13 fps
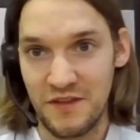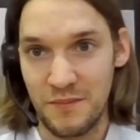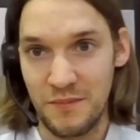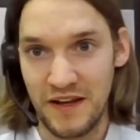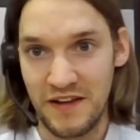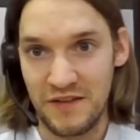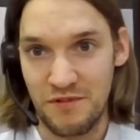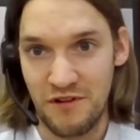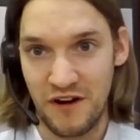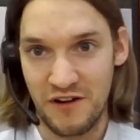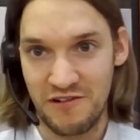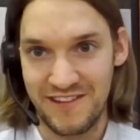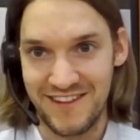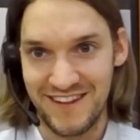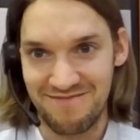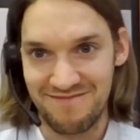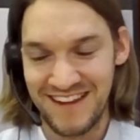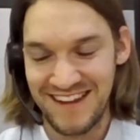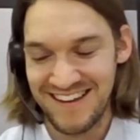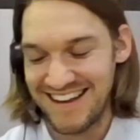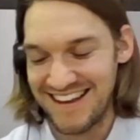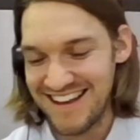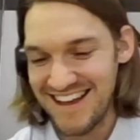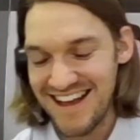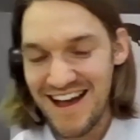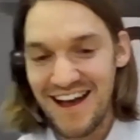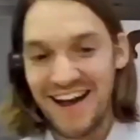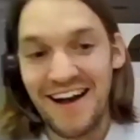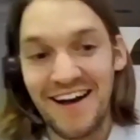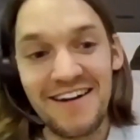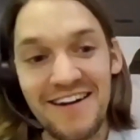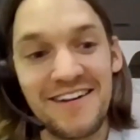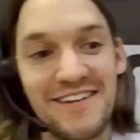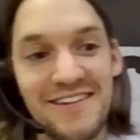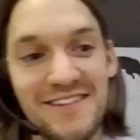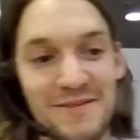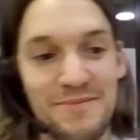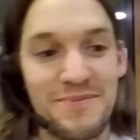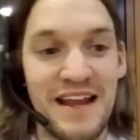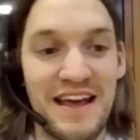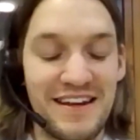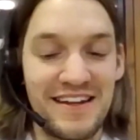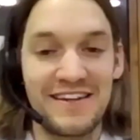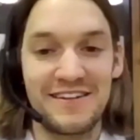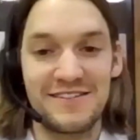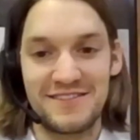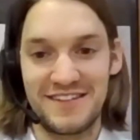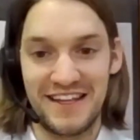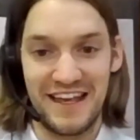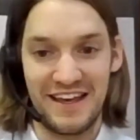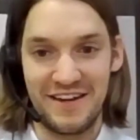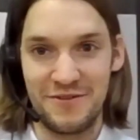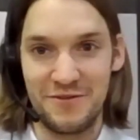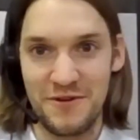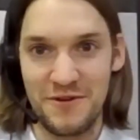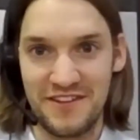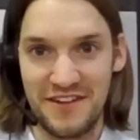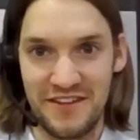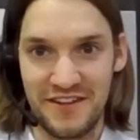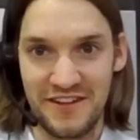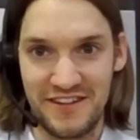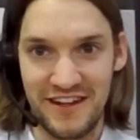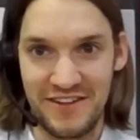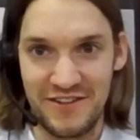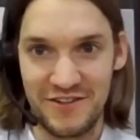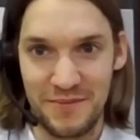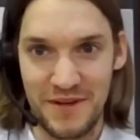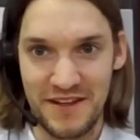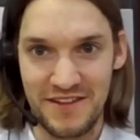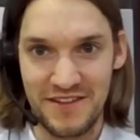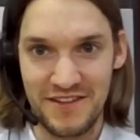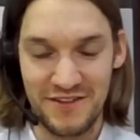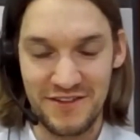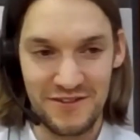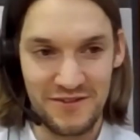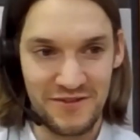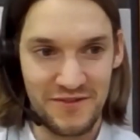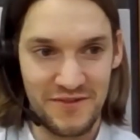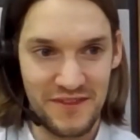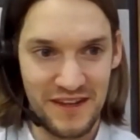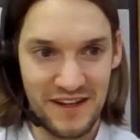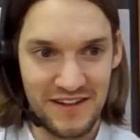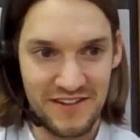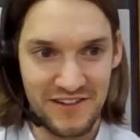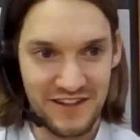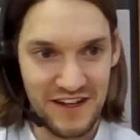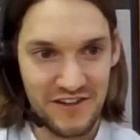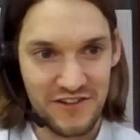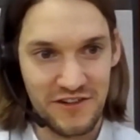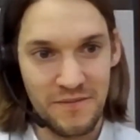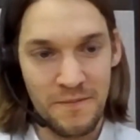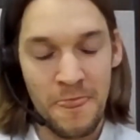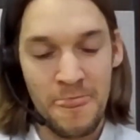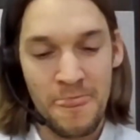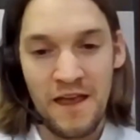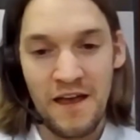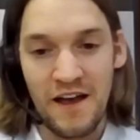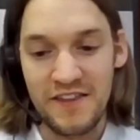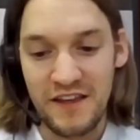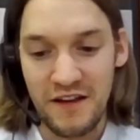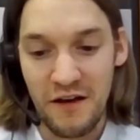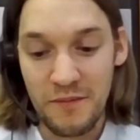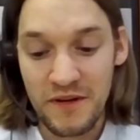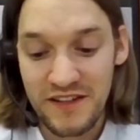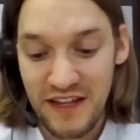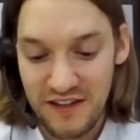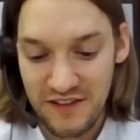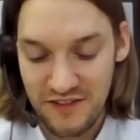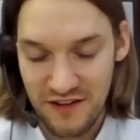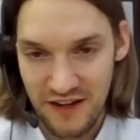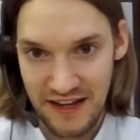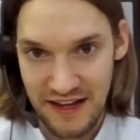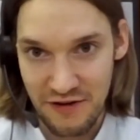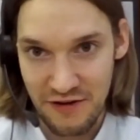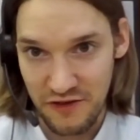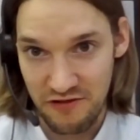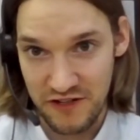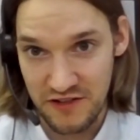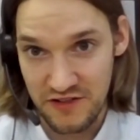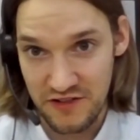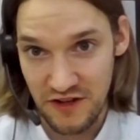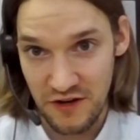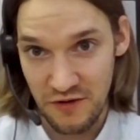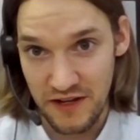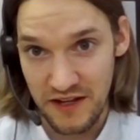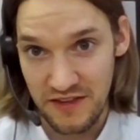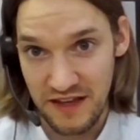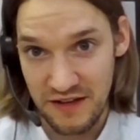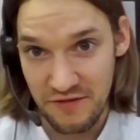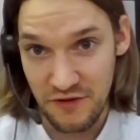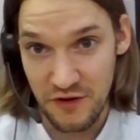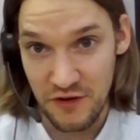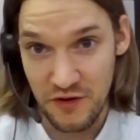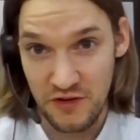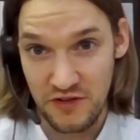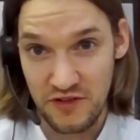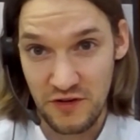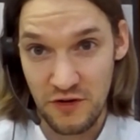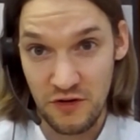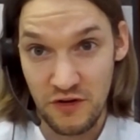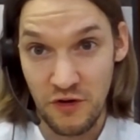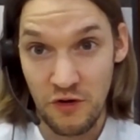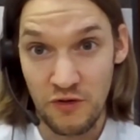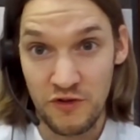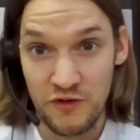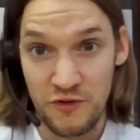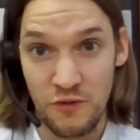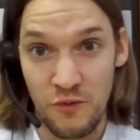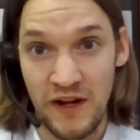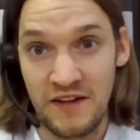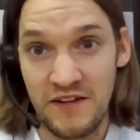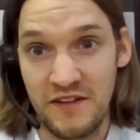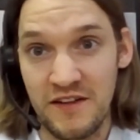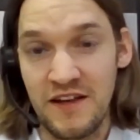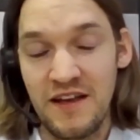the biggest priority? Planning, again, always another contentious piece of the legislation. I think I'm going to take it slightly out of the grid to start with and focus on onshore wind.